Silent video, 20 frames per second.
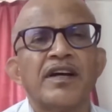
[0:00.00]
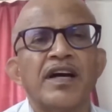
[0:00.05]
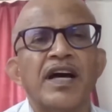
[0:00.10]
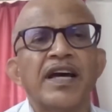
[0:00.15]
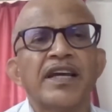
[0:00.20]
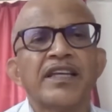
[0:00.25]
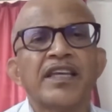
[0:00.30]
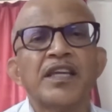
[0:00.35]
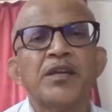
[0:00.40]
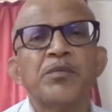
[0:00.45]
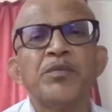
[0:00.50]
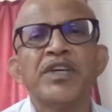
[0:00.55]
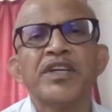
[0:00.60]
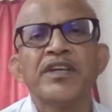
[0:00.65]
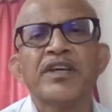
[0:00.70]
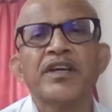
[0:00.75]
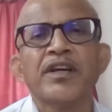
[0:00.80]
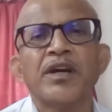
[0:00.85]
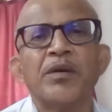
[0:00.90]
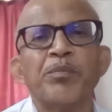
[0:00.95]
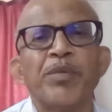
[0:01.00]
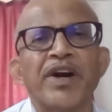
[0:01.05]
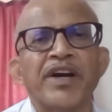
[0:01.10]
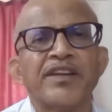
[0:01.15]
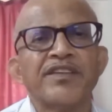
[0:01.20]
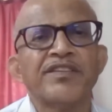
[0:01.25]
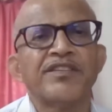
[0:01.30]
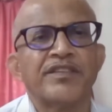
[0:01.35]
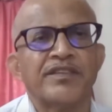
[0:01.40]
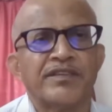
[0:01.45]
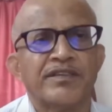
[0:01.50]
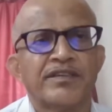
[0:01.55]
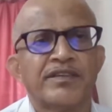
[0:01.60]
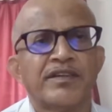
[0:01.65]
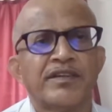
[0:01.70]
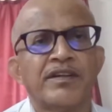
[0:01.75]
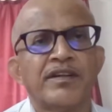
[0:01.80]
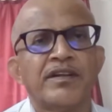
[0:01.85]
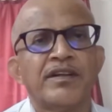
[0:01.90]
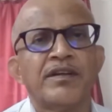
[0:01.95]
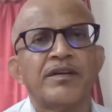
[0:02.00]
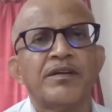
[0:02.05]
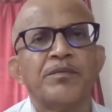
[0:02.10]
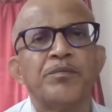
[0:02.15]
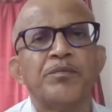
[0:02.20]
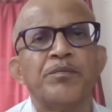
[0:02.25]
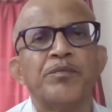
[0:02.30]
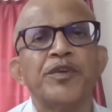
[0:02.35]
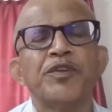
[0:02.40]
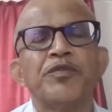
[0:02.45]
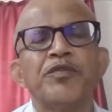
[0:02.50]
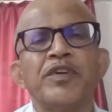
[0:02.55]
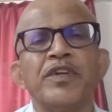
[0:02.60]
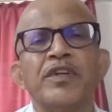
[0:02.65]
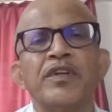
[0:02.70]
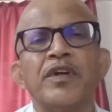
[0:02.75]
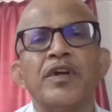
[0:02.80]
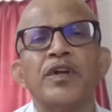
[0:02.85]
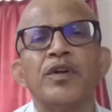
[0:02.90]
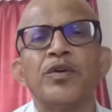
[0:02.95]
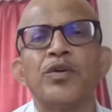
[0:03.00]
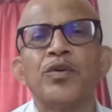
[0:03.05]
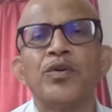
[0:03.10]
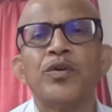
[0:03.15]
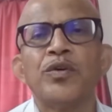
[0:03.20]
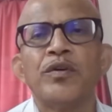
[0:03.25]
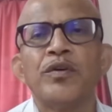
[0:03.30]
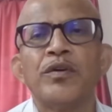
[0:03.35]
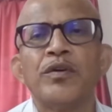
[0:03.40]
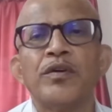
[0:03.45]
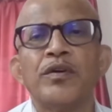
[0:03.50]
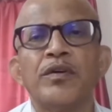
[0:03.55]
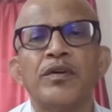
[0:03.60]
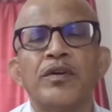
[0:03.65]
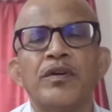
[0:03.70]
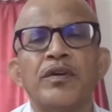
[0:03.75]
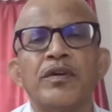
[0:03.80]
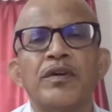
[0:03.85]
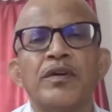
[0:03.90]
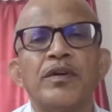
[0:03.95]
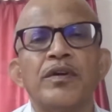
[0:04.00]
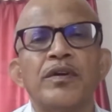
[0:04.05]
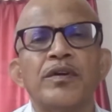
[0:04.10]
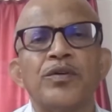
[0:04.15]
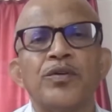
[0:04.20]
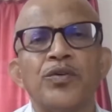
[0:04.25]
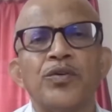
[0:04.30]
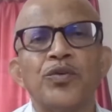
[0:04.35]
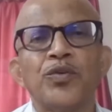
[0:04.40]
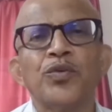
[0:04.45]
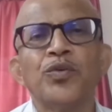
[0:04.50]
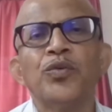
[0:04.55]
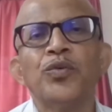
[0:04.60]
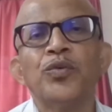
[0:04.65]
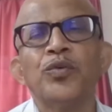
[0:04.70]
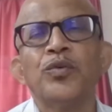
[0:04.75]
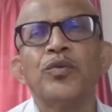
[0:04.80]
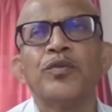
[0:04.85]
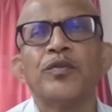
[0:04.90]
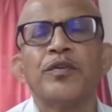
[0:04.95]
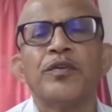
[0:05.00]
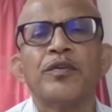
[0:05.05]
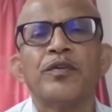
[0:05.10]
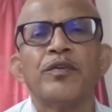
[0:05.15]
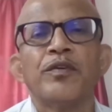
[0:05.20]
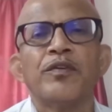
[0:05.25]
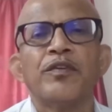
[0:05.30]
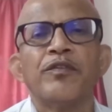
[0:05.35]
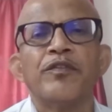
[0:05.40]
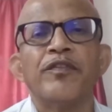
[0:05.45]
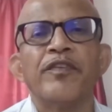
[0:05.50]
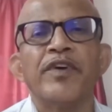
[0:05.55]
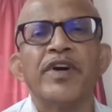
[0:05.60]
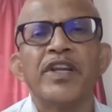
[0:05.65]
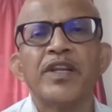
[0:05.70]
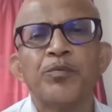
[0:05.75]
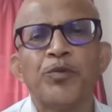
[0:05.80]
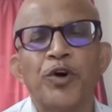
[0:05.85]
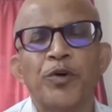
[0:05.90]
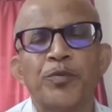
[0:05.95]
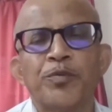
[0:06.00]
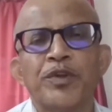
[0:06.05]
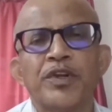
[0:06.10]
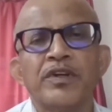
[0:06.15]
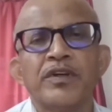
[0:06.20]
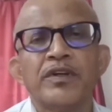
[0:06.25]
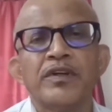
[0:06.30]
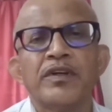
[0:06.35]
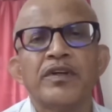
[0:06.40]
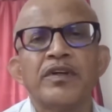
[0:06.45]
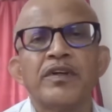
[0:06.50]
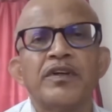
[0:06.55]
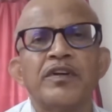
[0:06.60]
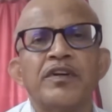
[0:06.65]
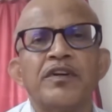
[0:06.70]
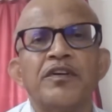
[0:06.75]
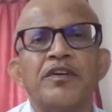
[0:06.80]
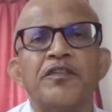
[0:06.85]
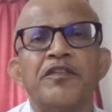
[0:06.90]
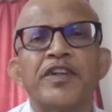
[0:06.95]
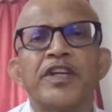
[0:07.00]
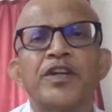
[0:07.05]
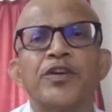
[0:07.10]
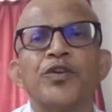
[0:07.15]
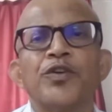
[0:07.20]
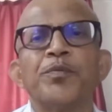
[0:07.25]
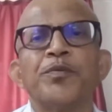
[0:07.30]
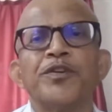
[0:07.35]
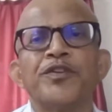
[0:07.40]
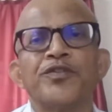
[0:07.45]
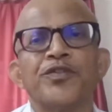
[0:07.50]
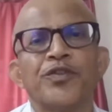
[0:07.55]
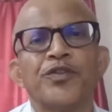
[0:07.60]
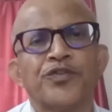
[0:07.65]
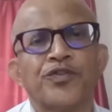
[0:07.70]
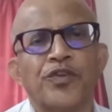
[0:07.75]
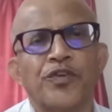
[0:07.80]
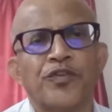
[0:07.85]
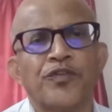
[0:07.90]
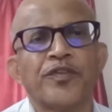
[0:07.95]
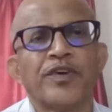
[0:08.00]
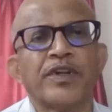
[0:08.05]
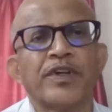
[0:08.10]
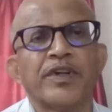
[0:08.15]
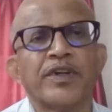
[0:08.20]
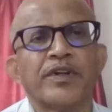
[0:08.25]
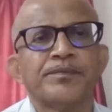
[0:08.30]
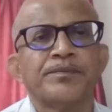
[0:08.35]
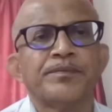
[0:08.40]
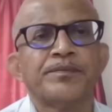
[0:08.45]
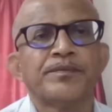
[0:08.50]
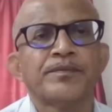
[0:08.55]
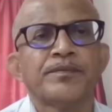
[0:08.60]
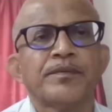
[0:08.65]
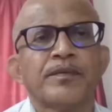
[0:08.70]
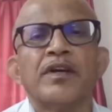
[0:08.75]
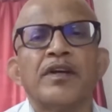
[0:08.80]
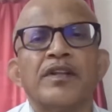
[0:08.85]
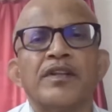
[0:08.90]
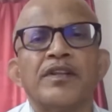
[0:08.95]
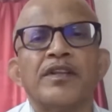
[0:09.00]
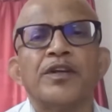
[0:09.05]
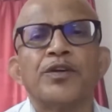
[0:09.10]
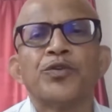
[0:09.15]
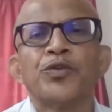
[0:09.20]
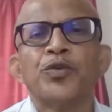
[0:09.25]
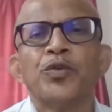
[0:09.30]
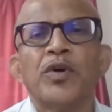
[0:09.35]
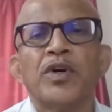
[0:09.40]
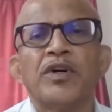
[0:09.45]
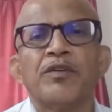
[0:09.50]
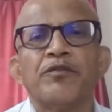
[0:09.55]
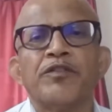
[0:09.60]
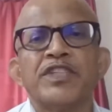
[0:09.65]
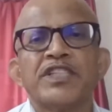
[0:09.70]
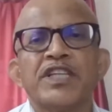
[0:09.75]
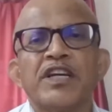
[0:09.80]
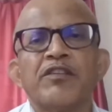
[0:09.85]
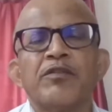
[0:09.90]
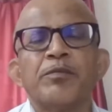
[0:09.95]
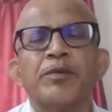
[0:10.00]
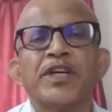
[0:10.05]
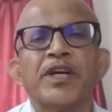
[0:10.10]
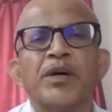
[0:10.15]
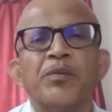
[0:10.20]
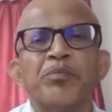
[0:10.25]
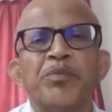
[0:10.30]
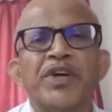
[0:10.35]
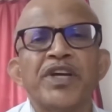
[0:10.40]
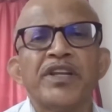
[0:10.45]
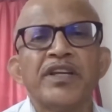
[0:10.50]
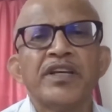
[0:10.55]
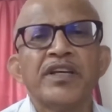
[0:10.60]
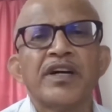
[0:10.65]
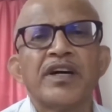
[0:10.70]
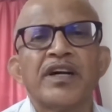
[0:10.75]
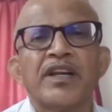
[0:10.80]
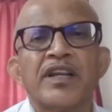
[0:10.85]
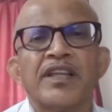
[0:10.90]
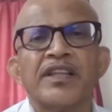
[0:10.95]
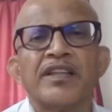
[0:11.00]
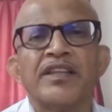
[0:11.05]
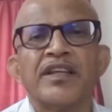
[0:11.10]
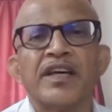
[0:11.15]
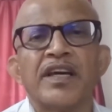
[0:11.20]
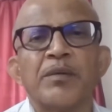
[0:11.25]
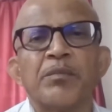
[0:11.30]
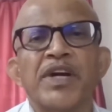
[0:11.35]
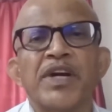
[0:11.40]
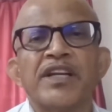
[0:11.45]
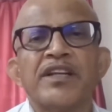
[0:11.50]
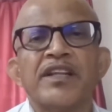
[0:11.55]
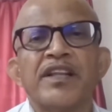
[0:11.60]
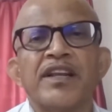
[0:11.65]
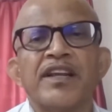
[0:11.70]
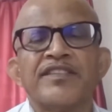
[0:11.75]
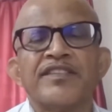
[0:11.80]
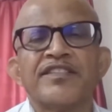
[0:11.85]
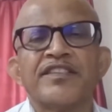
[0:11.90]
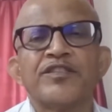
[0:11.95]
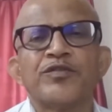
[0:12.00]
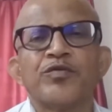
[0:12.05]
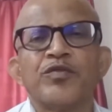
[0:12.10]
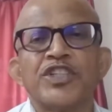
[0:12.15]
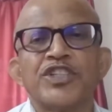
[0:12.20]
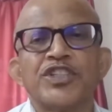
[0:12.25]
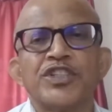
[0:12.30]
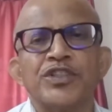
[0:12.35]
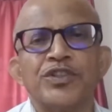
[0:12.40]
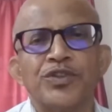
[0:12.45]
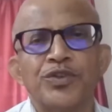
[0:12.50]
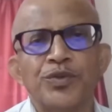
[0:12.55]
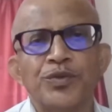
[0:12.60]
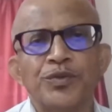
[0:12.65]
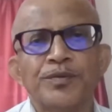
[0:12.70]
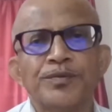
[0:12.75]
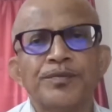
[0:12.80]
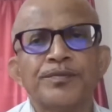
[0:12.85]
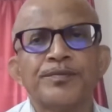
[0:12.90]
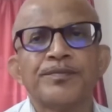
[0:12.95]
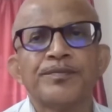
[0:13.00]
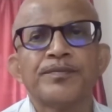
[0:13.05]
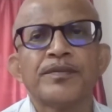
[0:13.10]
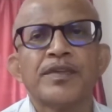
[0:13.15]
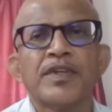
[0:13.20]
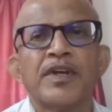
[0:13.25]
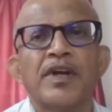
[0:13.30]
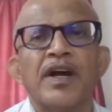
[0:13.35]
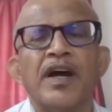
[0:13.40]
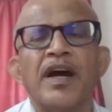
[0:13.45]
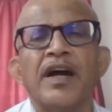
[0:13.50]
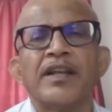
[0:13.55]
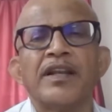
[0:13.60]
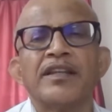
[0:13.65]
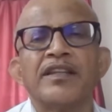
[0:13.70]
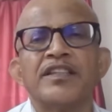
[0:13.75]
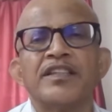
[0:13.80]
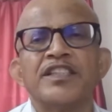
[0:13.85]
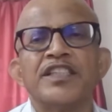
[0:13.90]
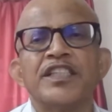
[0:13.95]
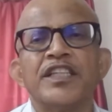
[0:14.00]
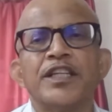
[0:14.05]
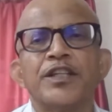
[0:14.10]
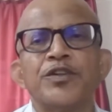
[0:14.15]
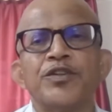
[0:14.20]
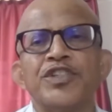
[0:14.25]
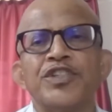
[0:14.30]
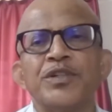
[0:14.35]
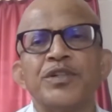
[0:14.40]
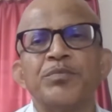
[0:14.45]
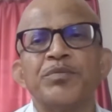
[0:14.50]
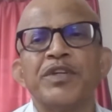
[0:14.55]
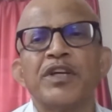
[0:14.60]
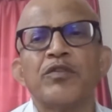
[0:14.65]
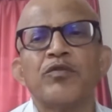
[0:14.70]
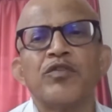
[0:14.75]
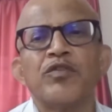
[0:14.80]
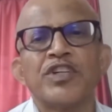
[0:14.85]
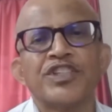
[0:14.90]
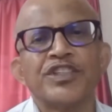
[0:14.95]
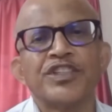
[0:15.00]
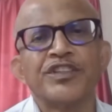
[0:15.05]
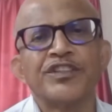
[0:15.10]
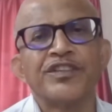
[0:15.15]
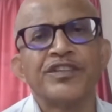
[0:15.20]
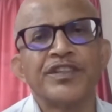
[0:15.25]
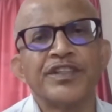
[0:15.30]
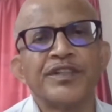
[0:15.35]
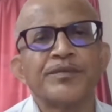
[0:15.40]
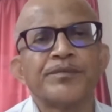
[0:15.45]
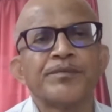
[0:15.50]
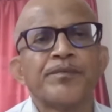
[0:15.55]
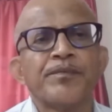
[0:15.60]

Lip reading: I can make a comparison between two very popular free and open source software. The two which I will be comparing are the MIT license version 2 and the GNU GPL version 3.